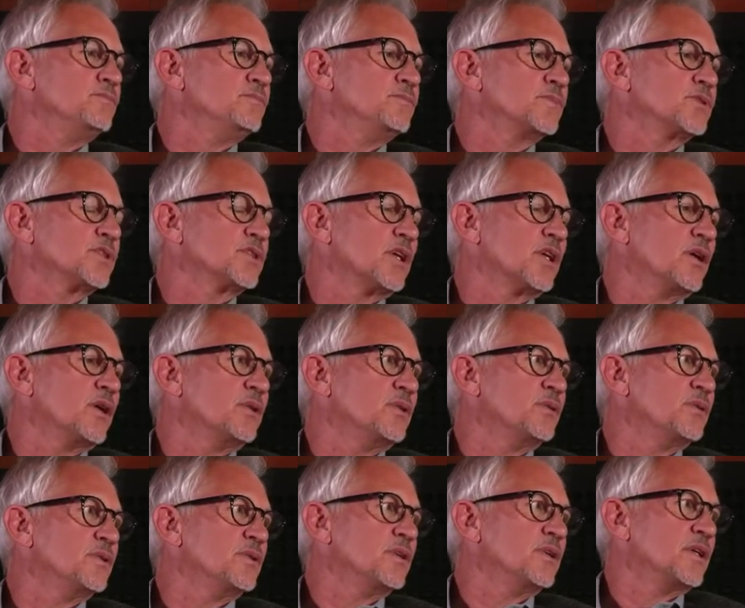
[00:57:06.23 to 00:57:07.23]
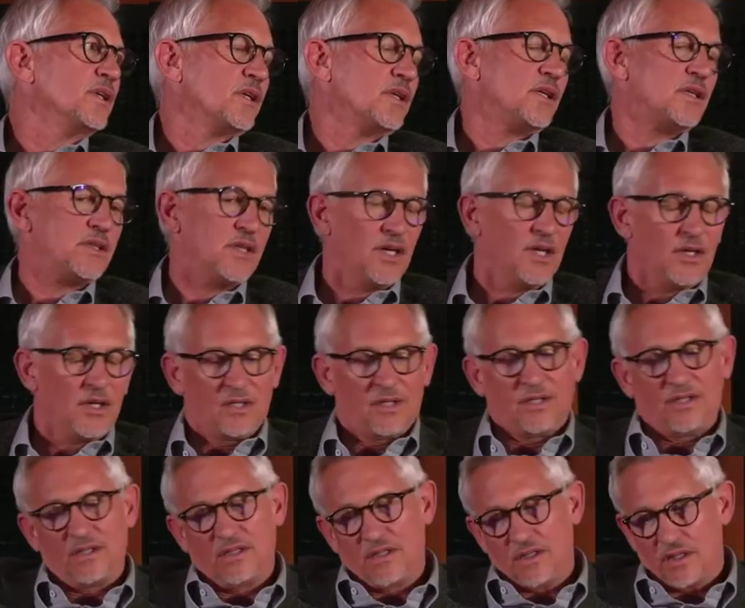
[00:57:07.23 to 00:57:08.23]
So,
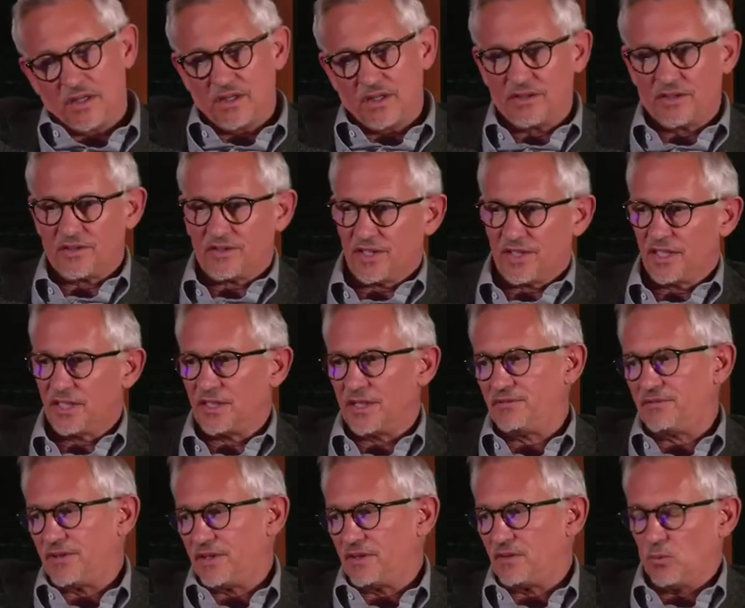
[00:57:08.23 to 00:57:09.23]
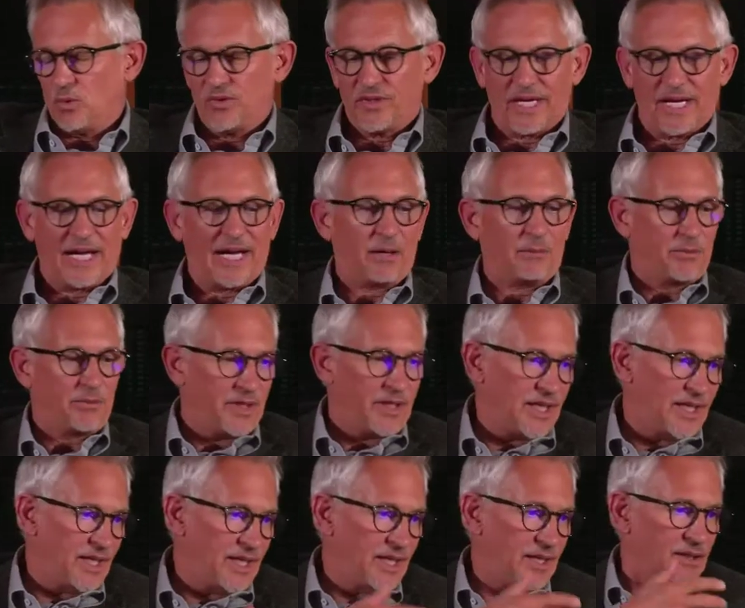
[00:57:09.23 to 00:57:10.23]
and the thing is, would that happen
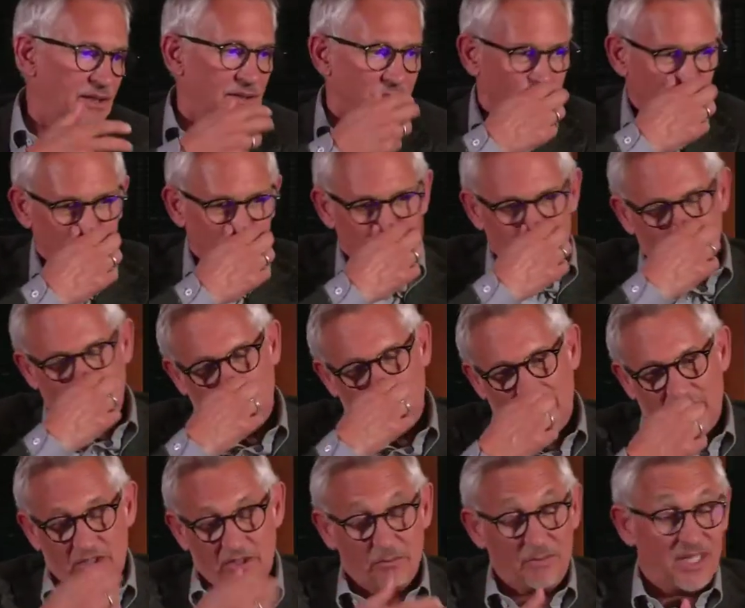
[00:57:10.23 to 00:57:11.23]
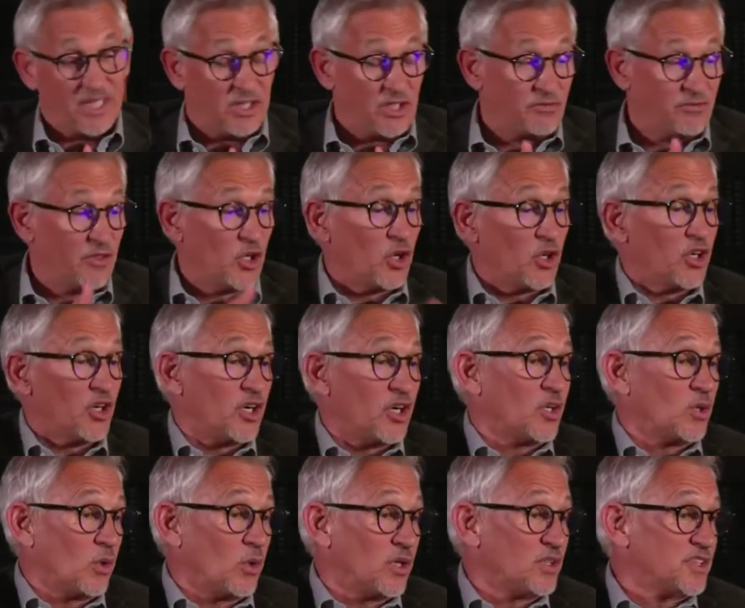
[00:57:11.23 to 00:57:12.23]
here? Well, at the minute, you've not got
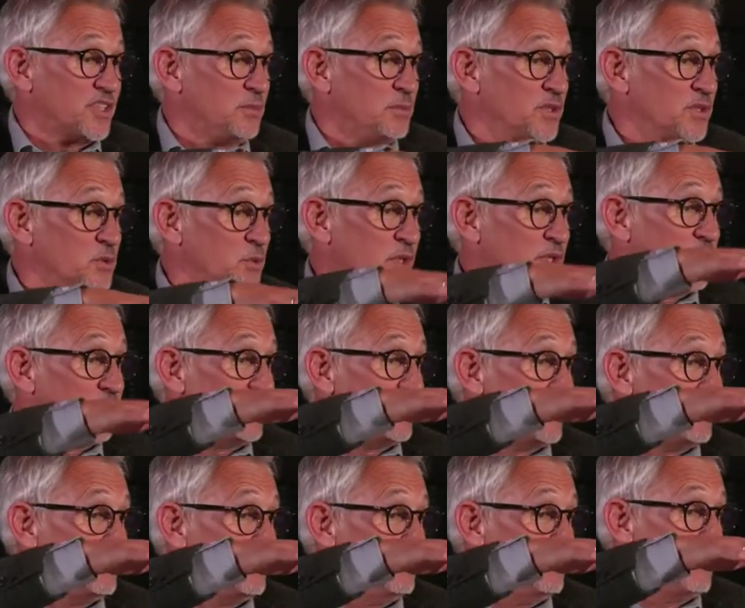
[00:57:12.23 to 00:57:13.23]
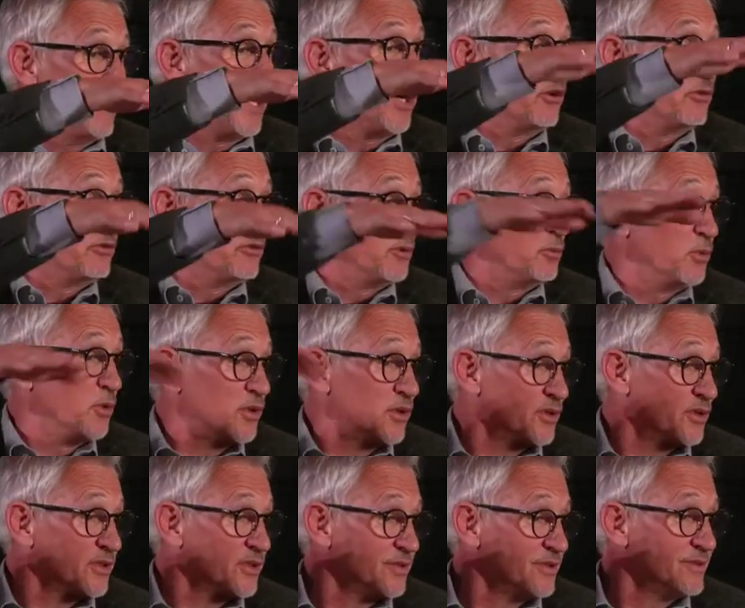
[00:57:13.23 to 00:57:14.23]
equality between male
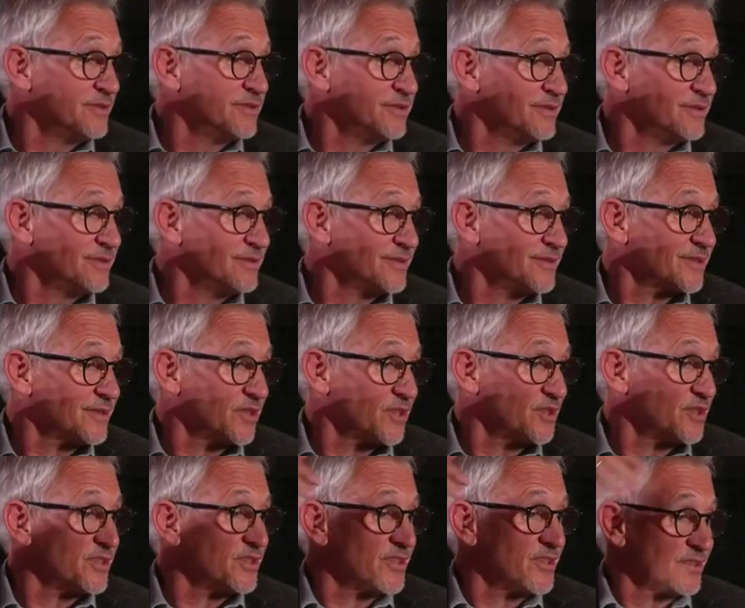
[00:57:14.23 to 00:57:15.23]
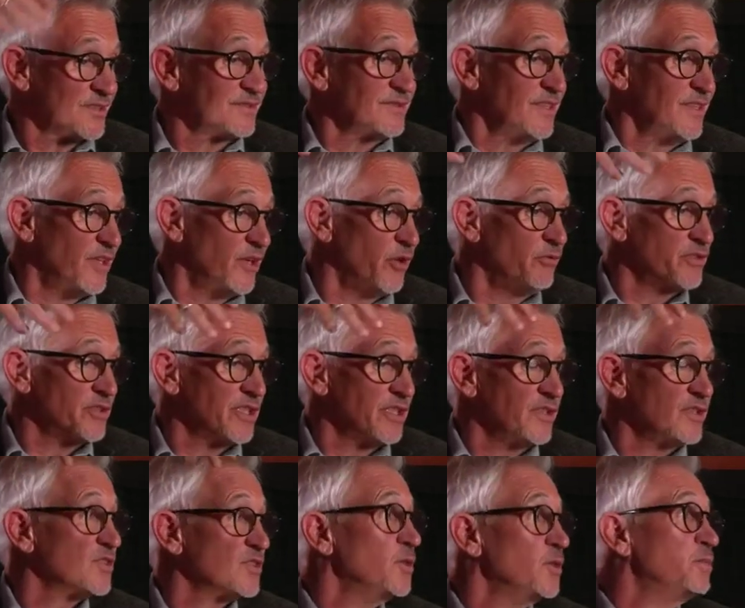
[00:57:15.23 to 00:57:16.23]
footballers. Because, you know, obviously
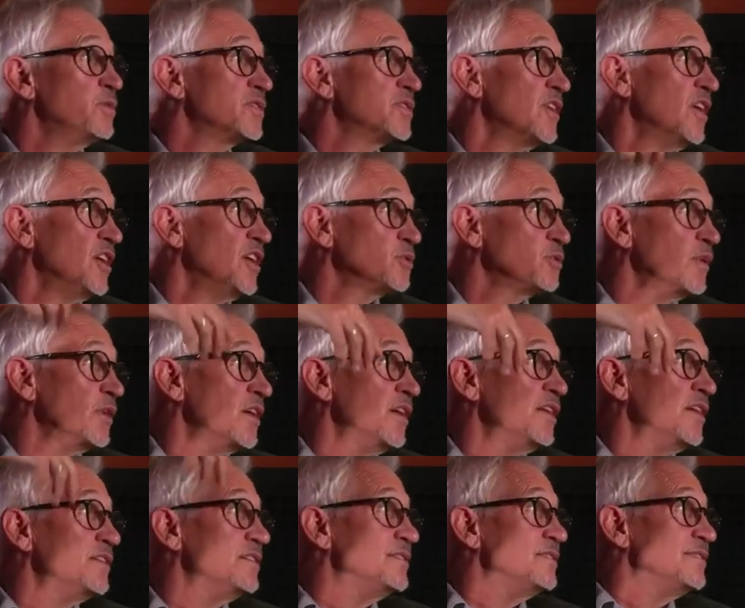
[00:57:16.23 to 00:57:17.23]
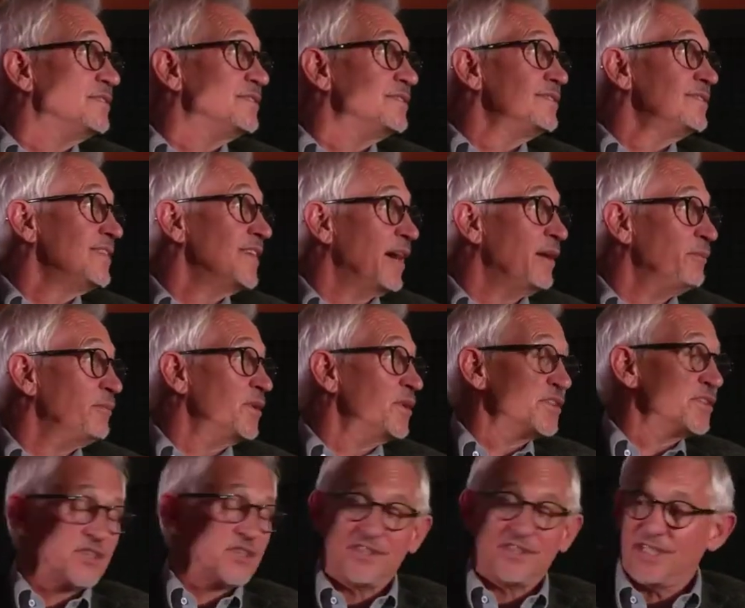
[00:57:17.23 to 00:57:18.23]
the superstars will earn that
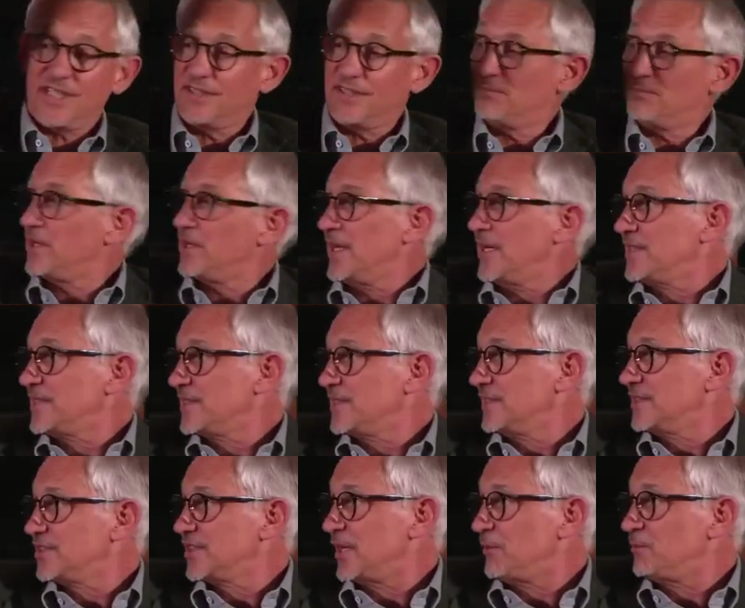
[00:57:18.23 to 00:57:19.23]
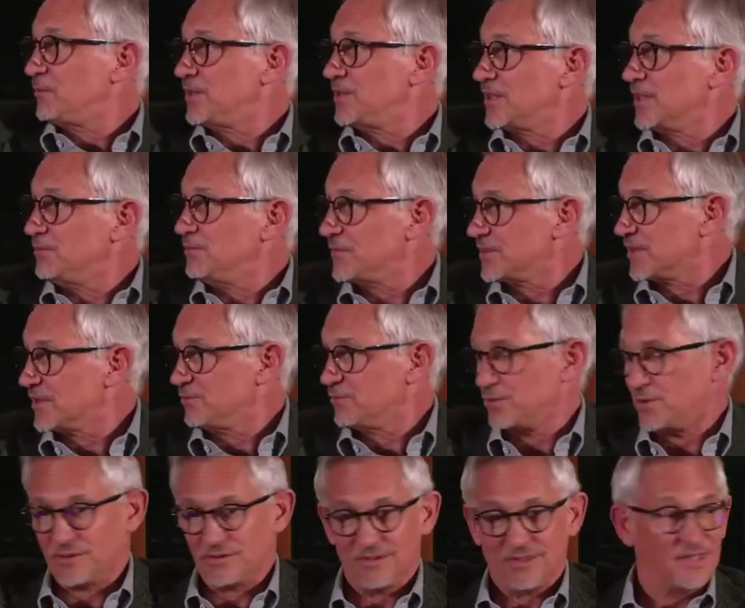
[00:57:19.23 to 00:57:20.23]
much, and then players in the championship and stuff
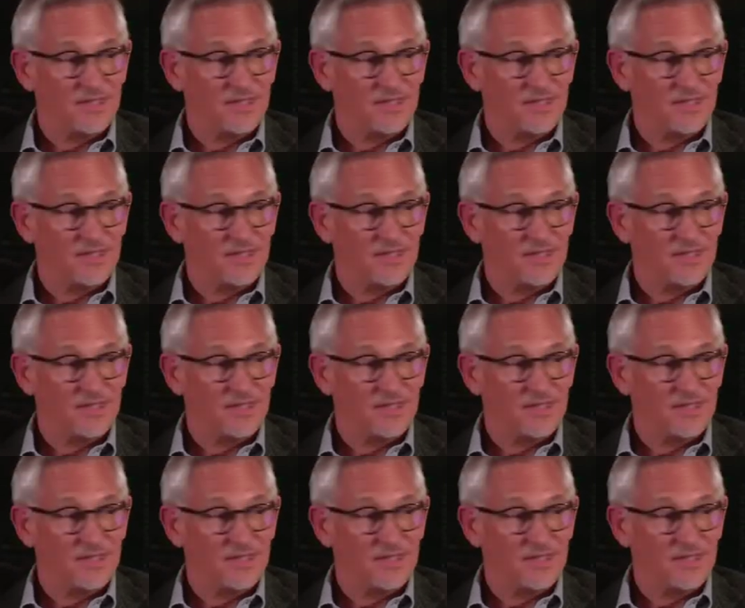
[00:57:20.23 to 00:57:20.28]
will.